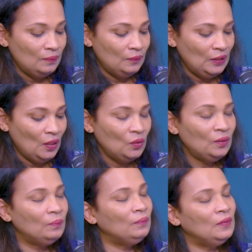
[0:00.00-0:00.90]
Without
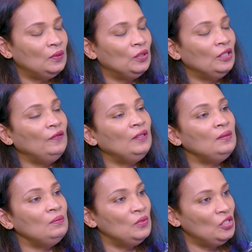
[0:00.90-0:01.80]

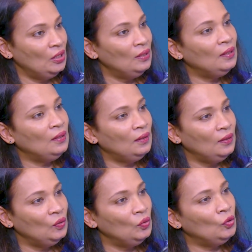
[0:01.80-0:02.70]
giving gender,
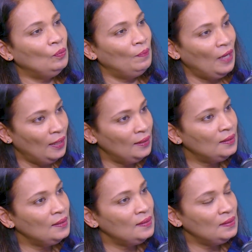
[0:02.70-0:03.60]

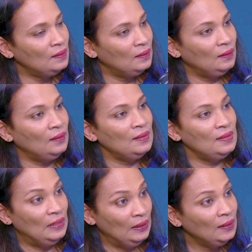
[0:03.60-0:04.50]
biasness
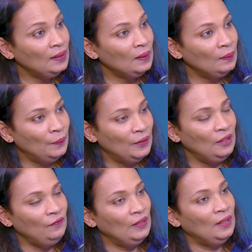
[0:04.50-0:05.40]
in the
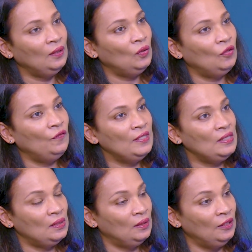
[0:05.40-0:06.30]
company, we can
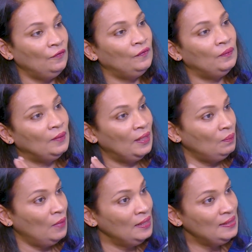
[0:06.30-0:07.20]
always give that
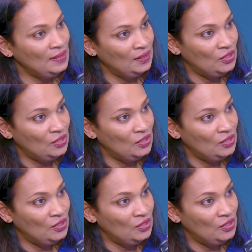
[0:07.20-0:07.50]
mindset